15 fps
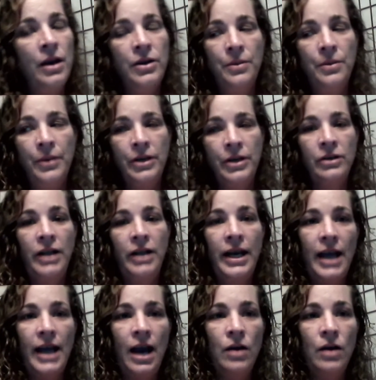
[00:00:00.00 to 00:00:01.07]
bring your leg
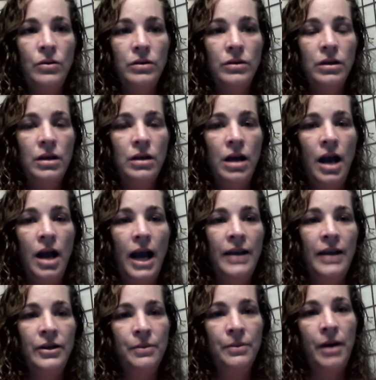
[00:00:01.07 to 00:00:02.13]
out, and
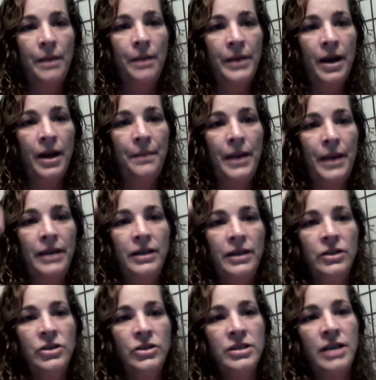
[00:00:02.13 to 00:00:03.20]
then you prop it up, and then
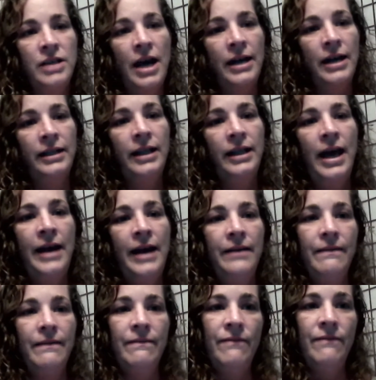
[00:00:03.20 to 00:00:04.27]
you just kind of let
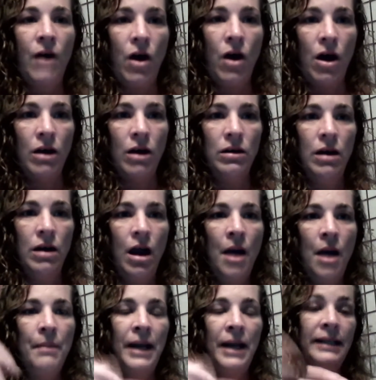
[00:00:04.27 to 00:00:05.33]
it fall.
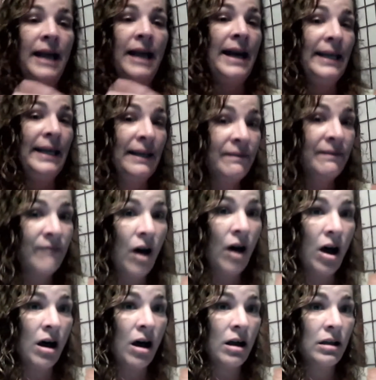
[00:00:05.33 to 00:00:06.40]
By letting it
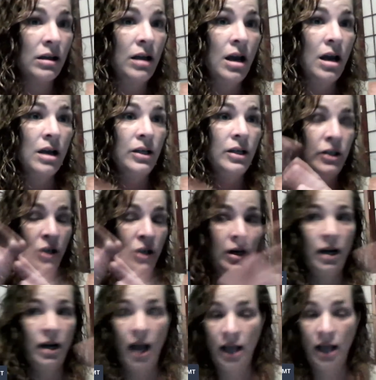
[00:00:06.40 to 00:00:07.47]
fall,
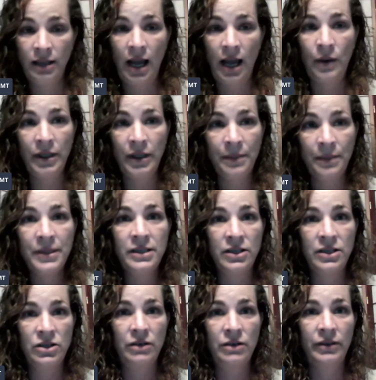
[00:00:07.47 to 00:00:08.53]
you're allowing the
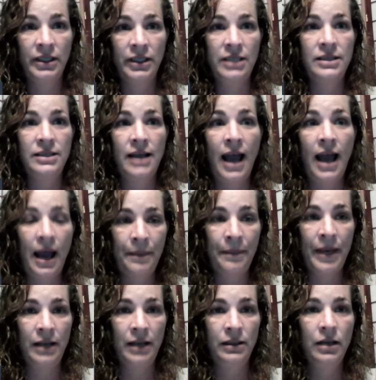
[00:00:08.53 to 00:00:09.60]
positional release to
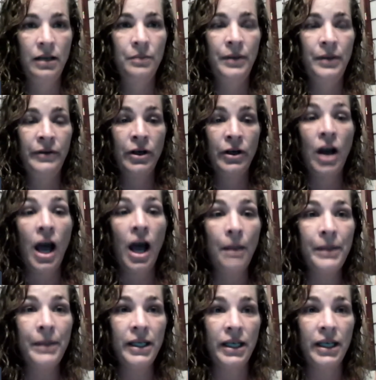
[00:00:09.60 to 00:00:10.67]
happen. If you're
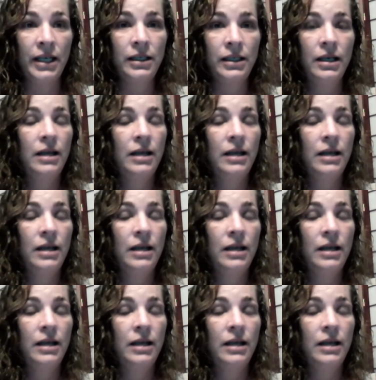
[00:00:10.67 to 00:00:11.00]
helping it,